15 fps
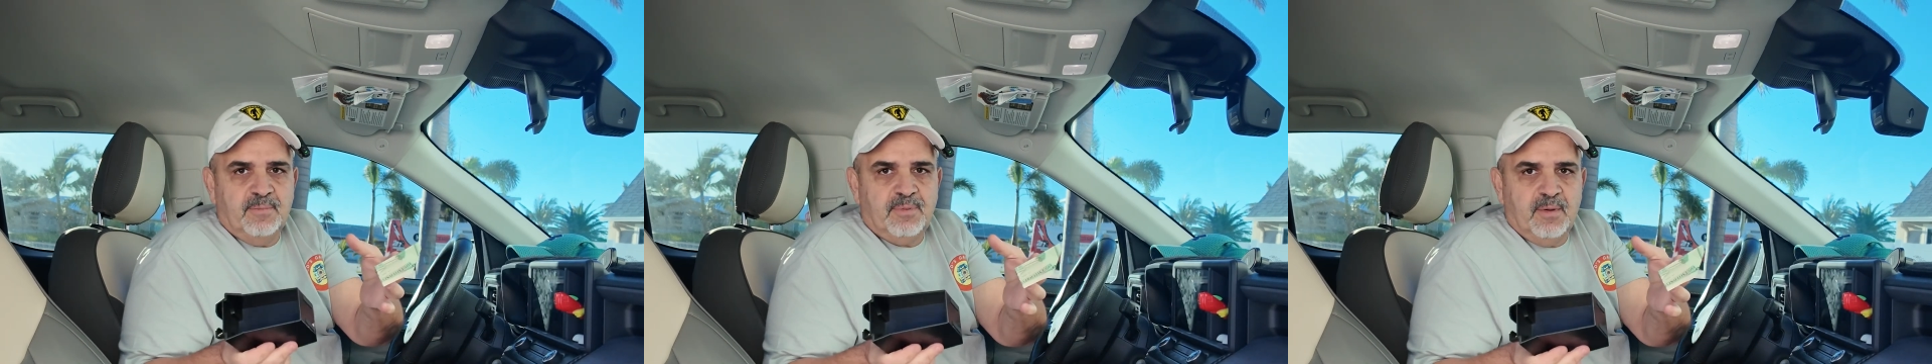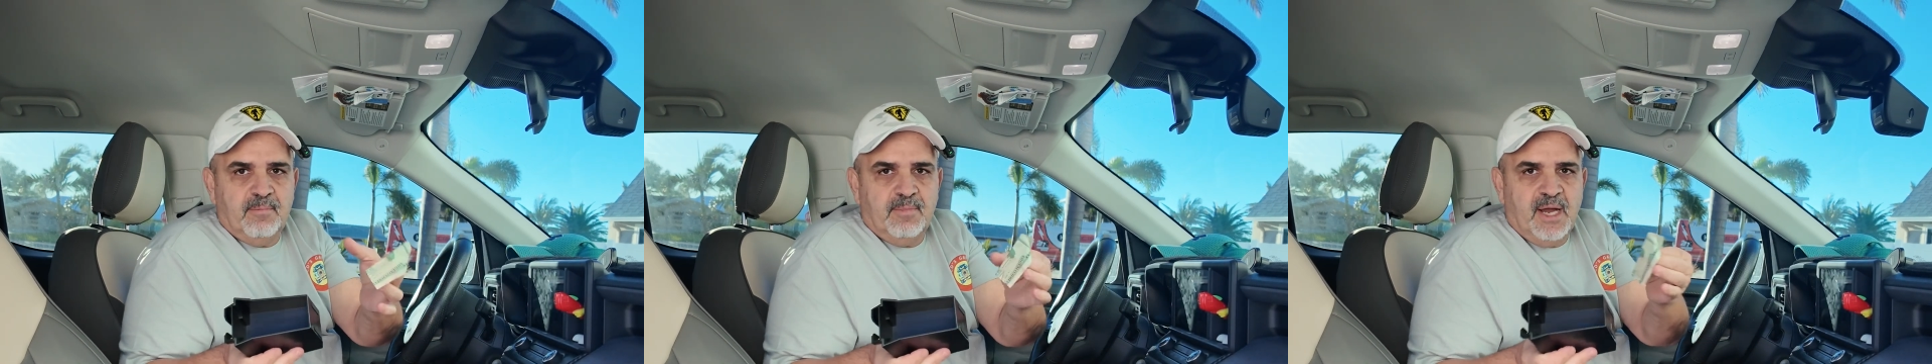
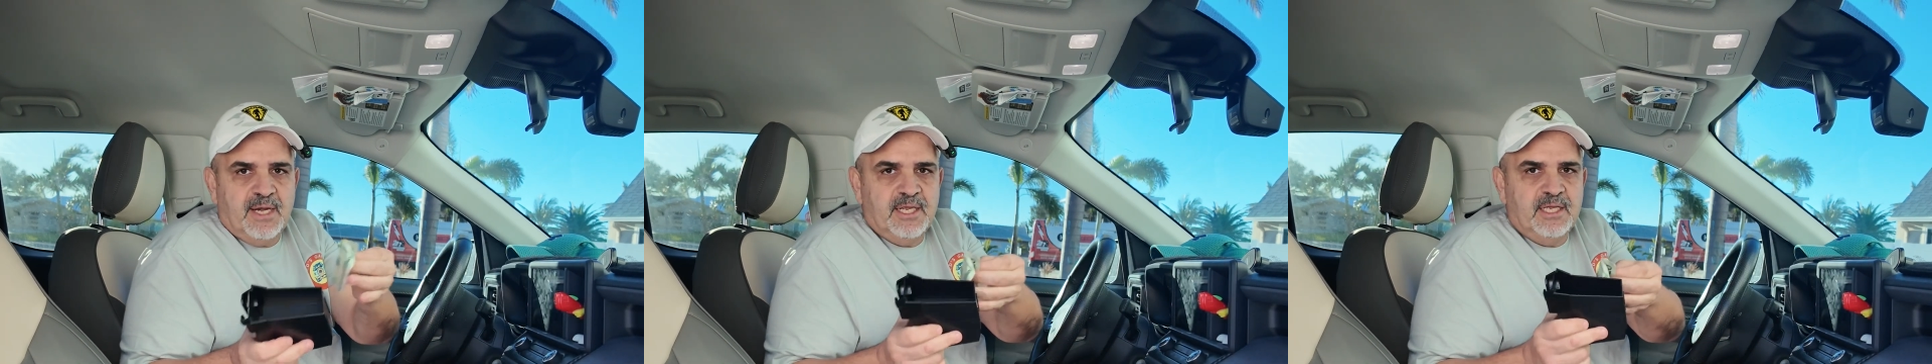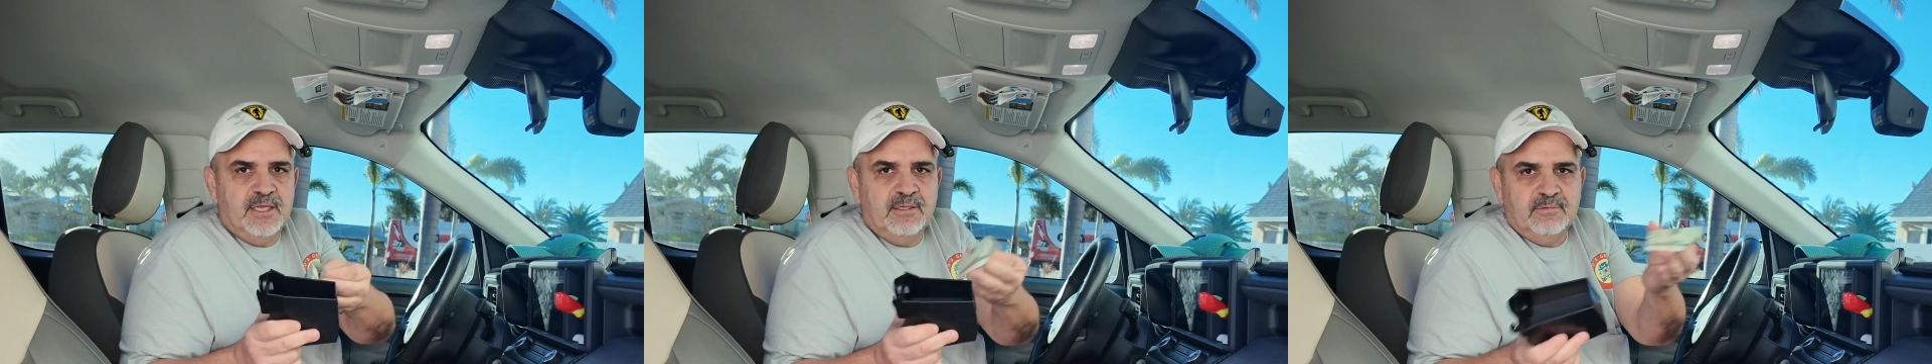can put
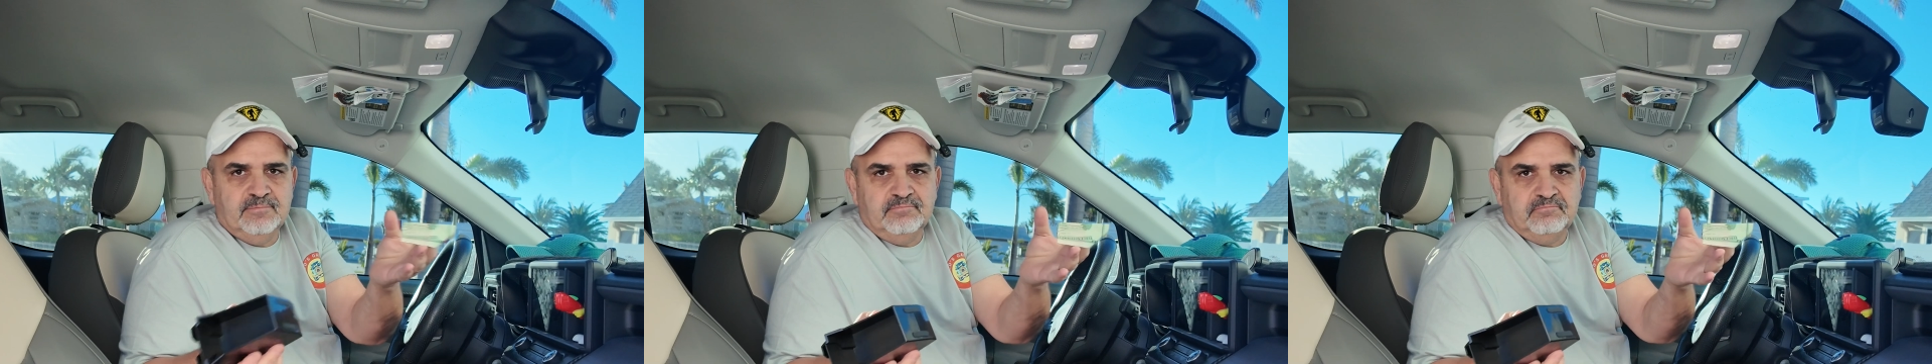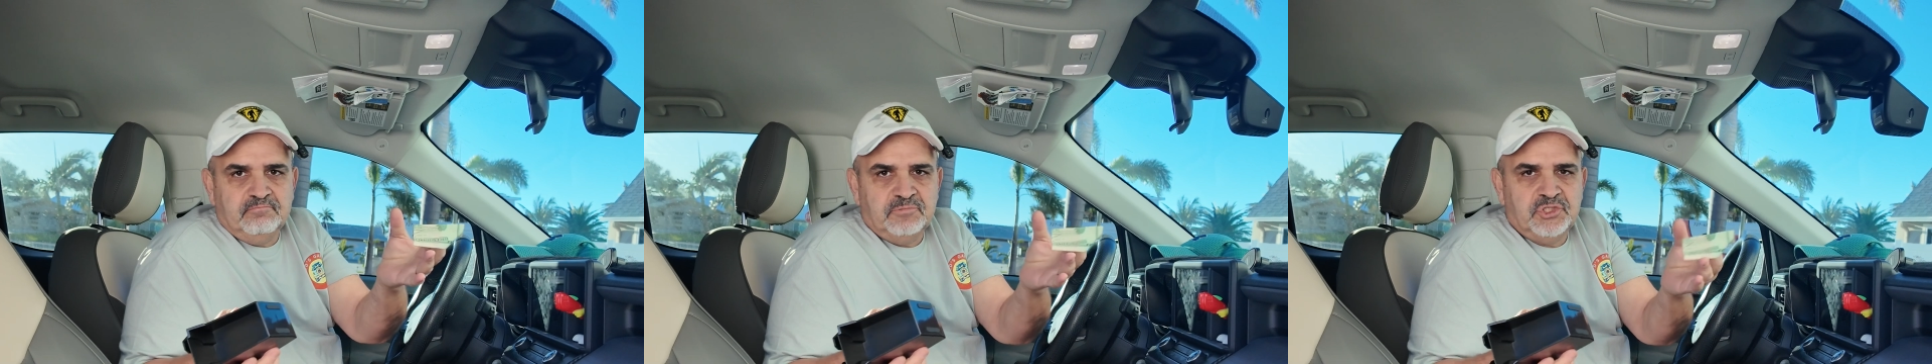money,
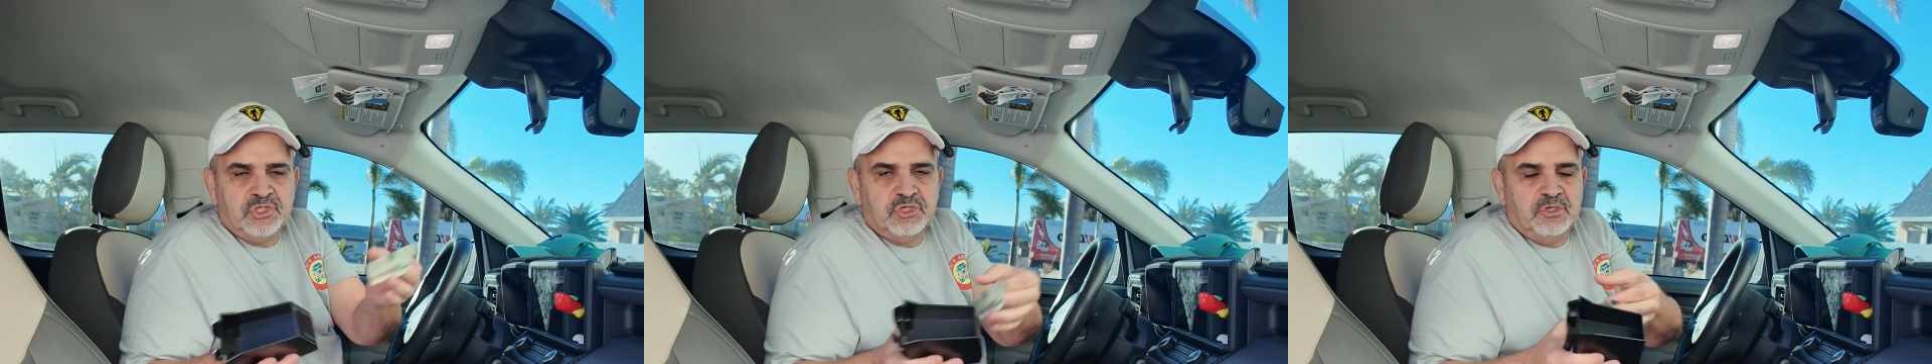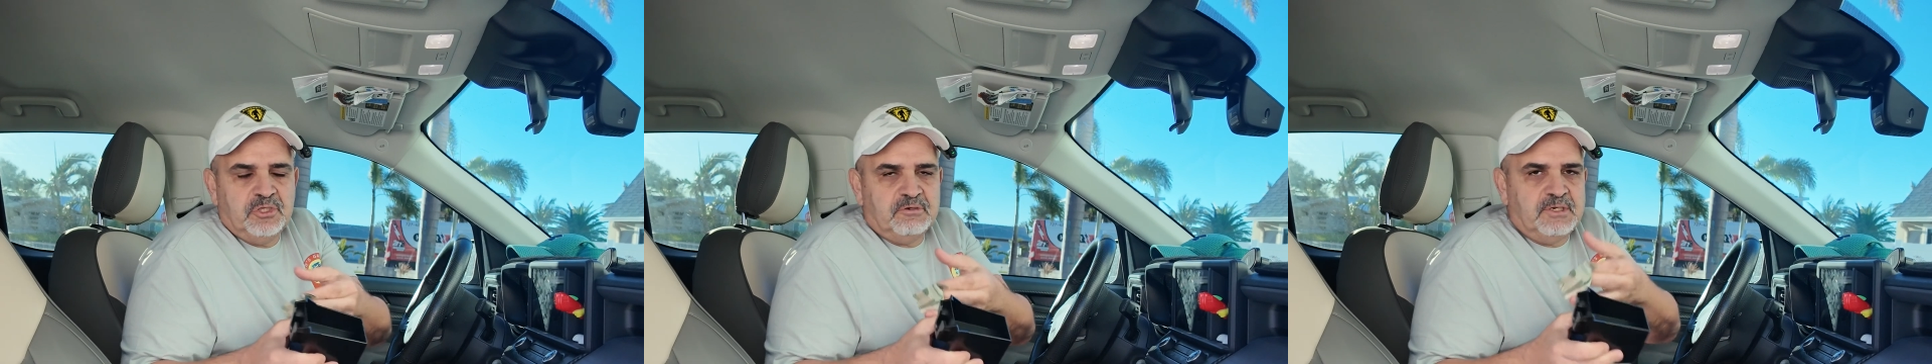
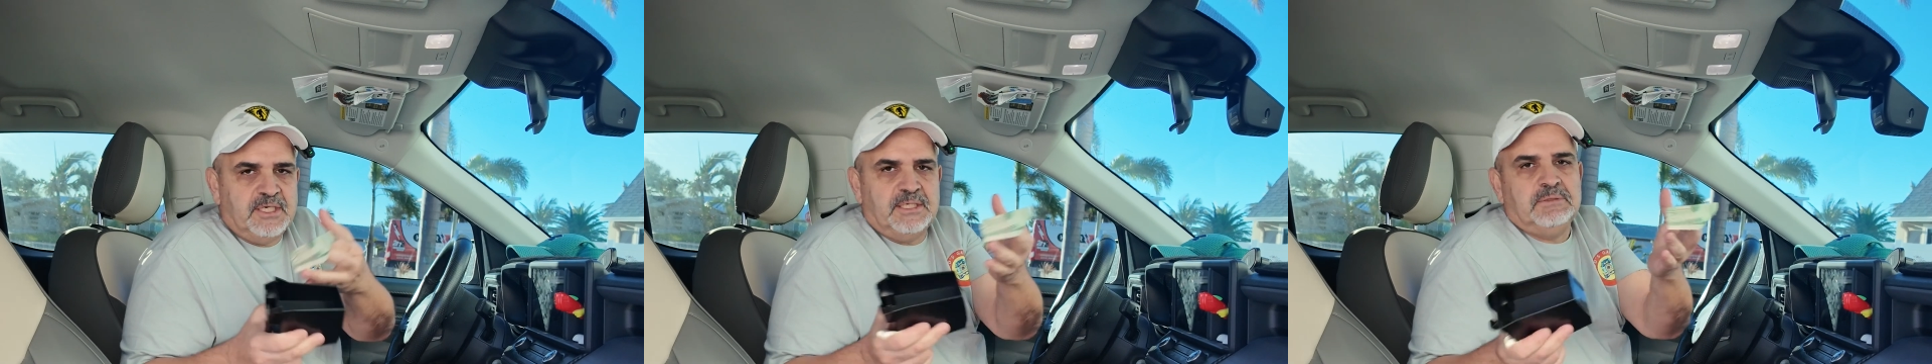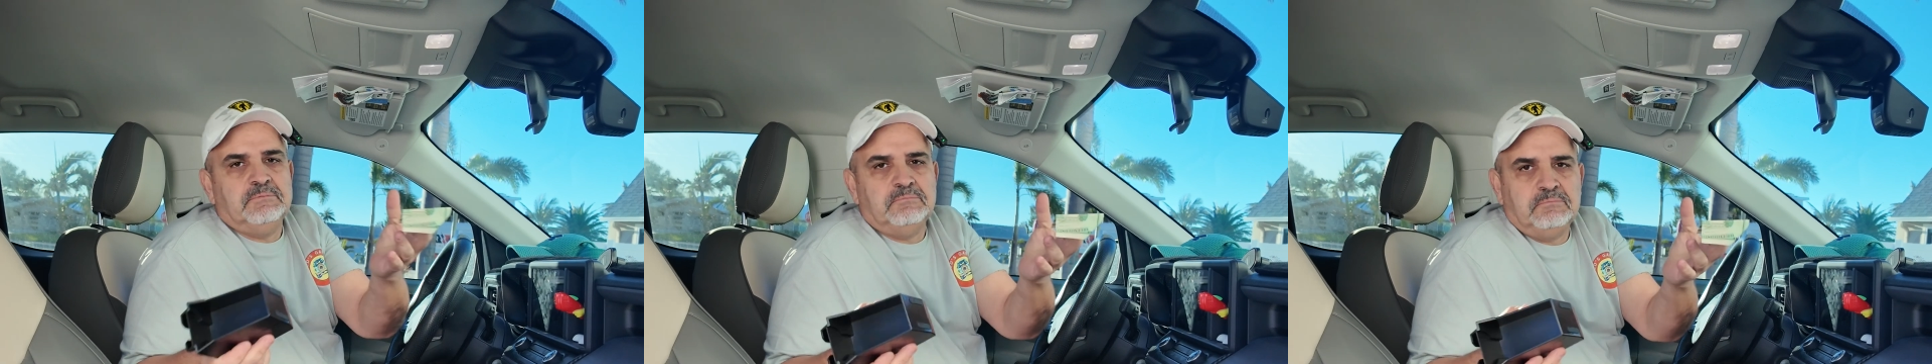jewelry,